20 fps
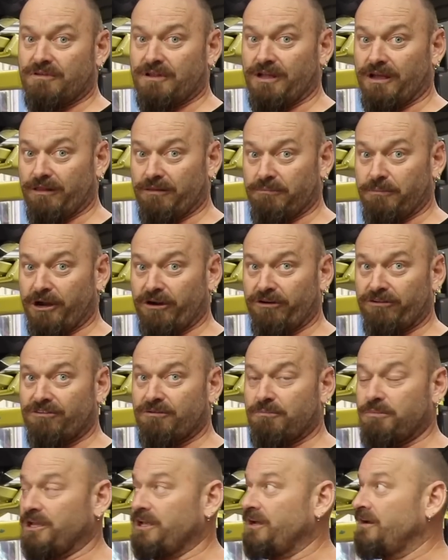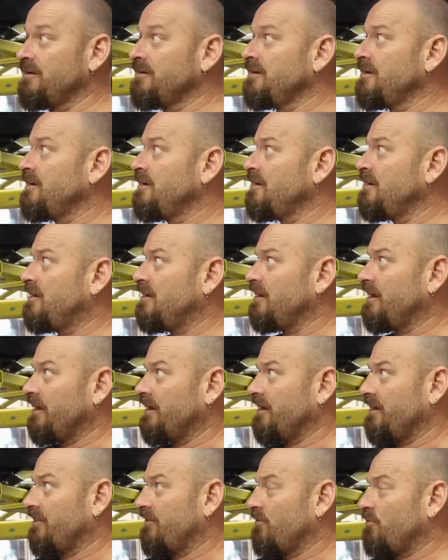Uh, the bearings are bigger.
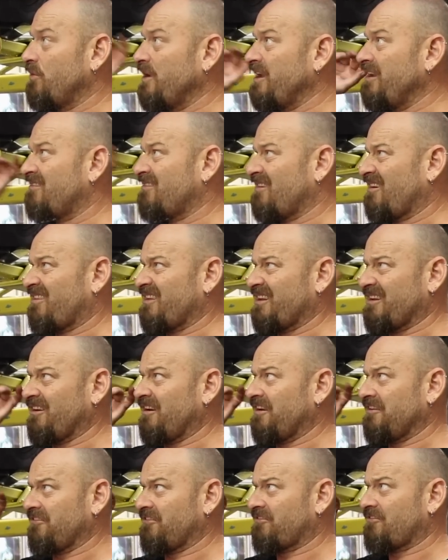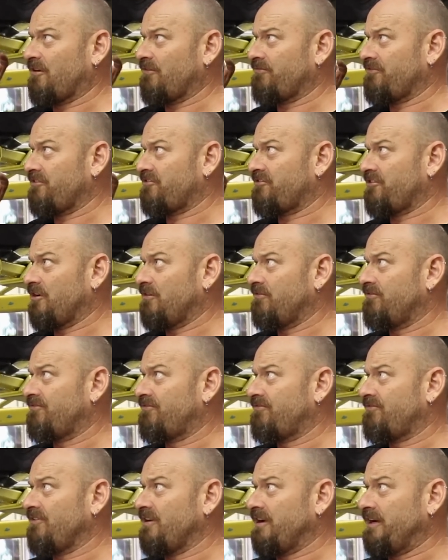Uh, the rears, I think, are just off the
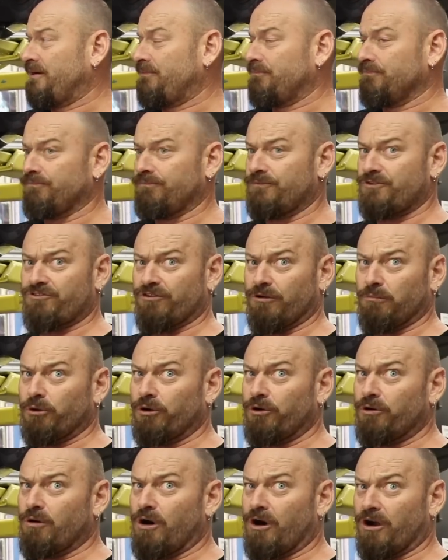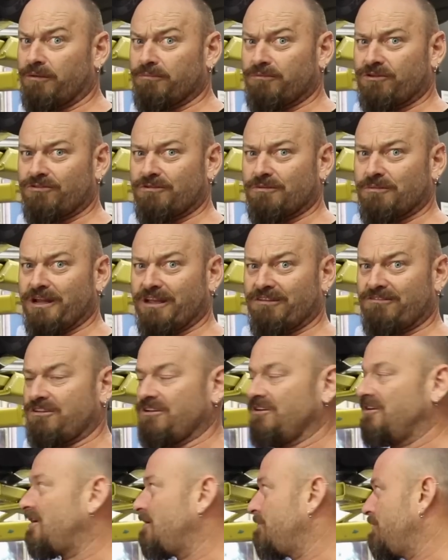shelf um, Subaru items from an
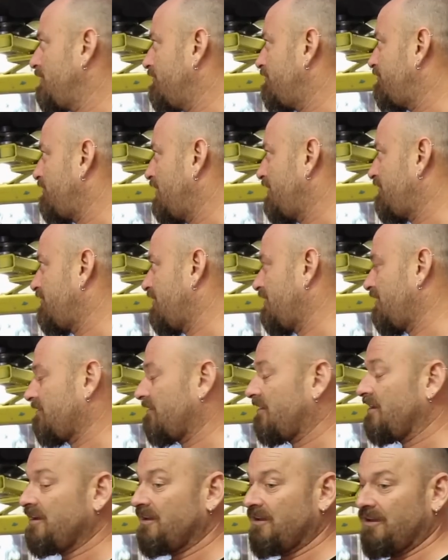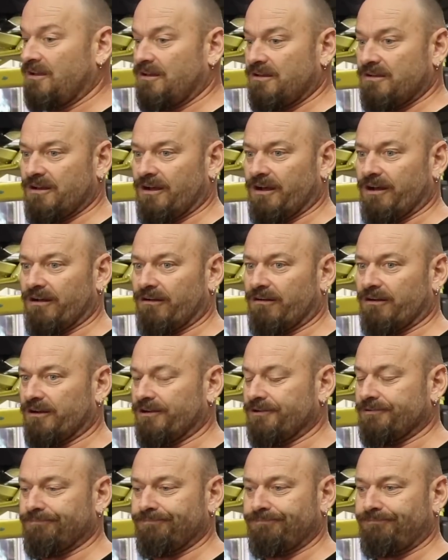STI, but the fronts are, are
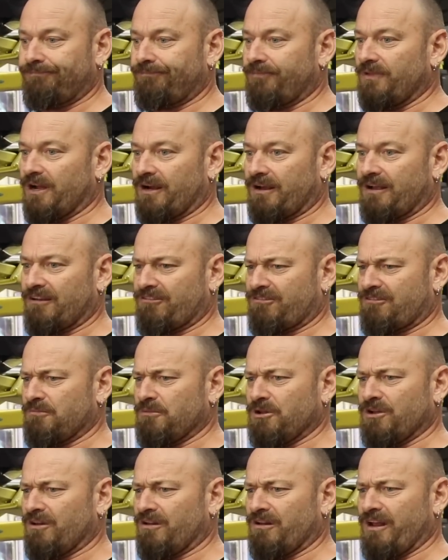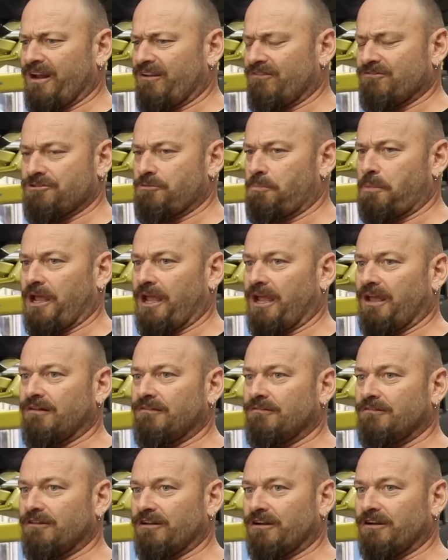a, a, custom unit out of Japan
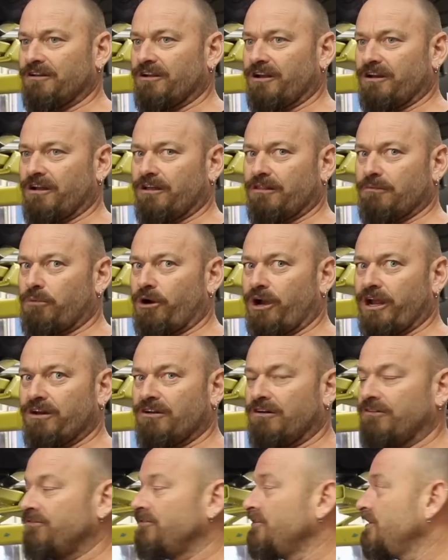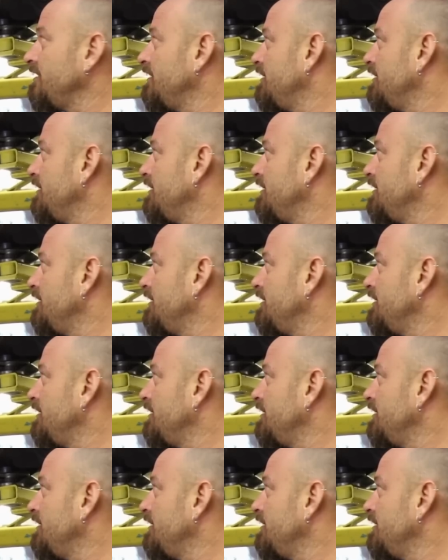that I don't know the brand of.